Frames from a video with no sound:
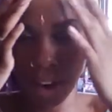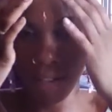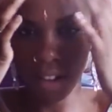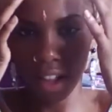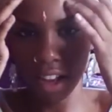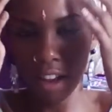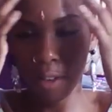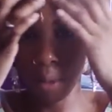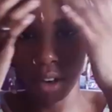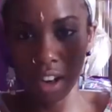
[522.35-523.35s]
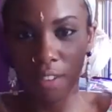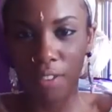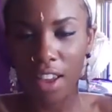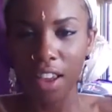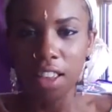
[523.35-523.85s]
I felt like comfortable
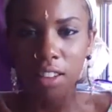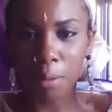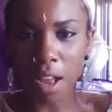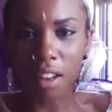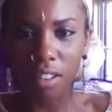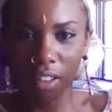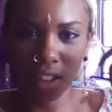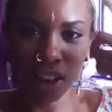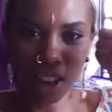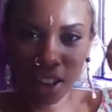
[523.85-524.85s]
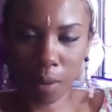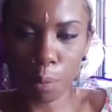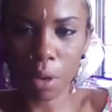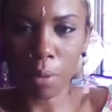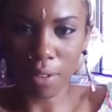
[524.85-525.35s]
enough subconsciously that I
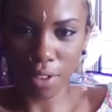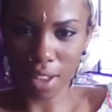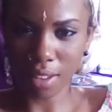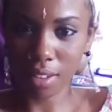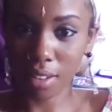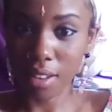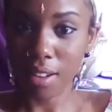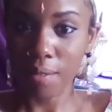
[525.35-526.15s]
could pick my face.